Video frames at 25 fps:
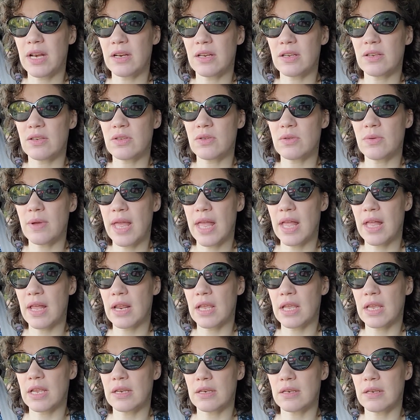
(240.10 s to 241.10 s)
to do
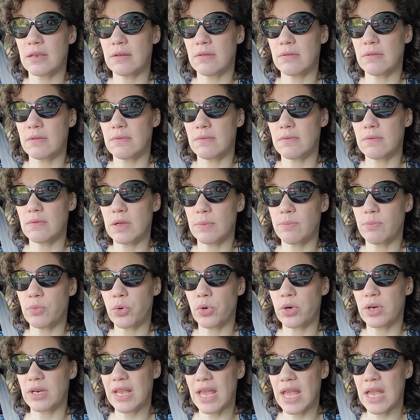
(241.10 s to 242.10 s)
any
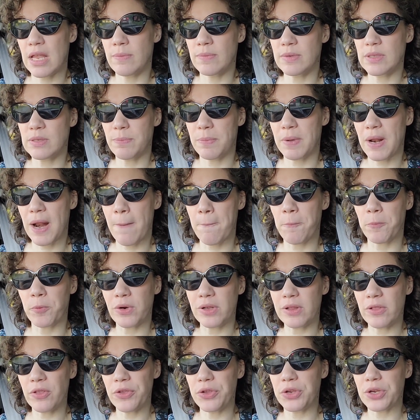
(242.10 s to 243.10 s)
board games, but I'm
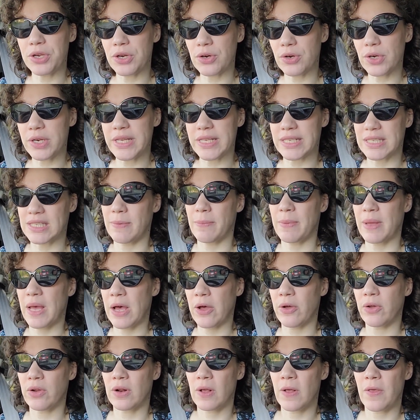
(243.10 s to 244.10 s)
really curious
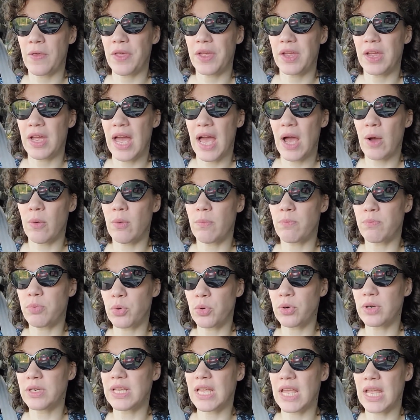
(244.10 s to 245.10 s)
about how a
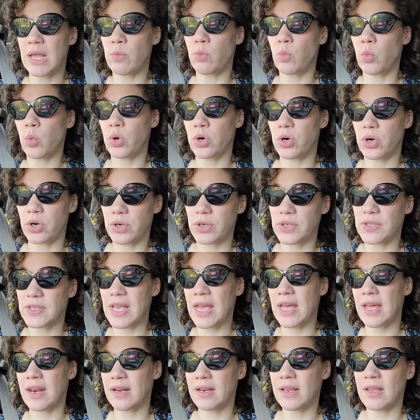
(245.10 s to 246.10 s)
board game works
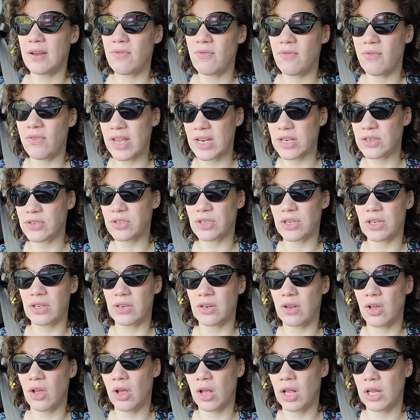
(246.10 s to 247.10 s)
at a
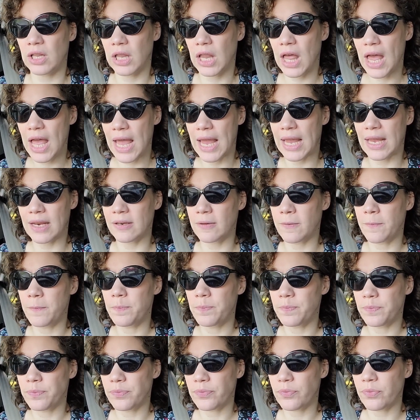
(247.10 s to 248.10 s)
convention online.
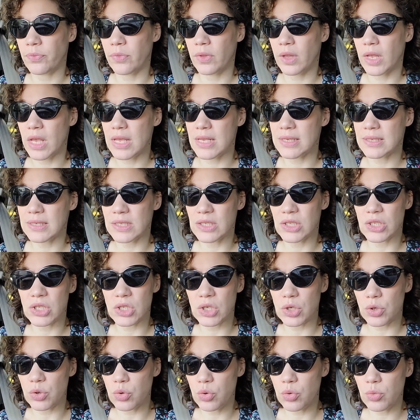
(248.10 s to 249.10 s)
Is it
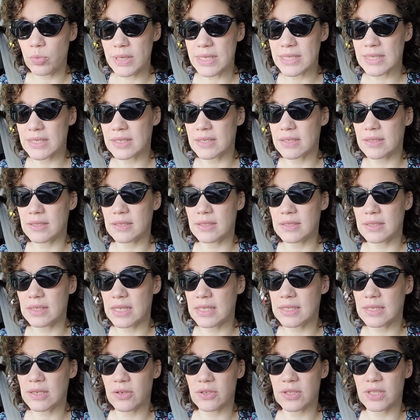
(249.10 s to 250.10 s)
Zoom?
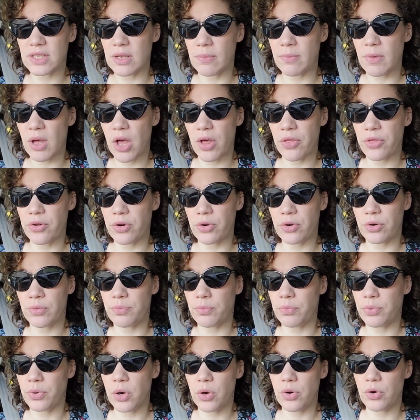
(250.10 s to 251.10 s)
Is there some other
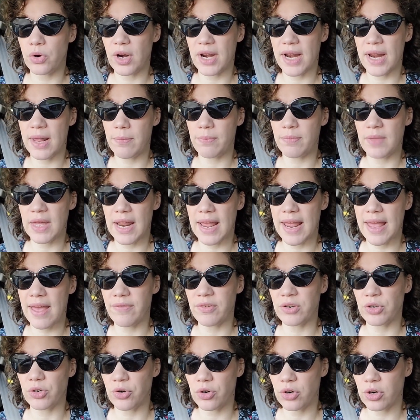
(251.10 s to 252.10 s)
program that I
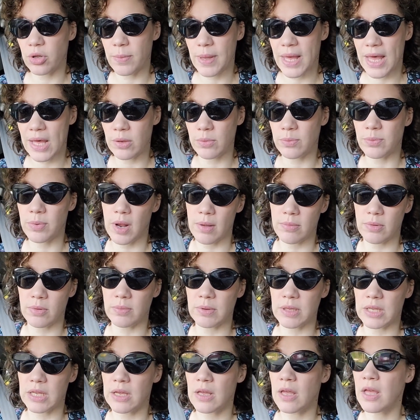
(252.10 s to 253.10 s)
haven't heard about?
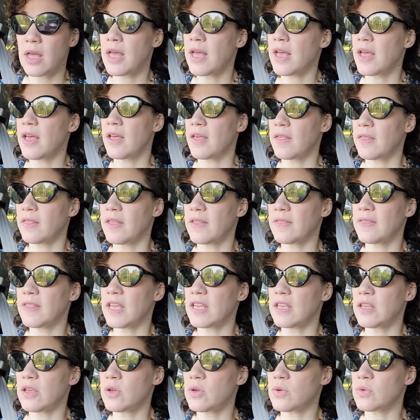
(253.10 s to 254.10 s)
Probably, that they
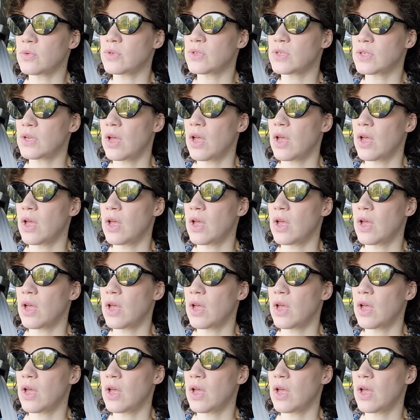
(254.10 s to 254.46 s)
use.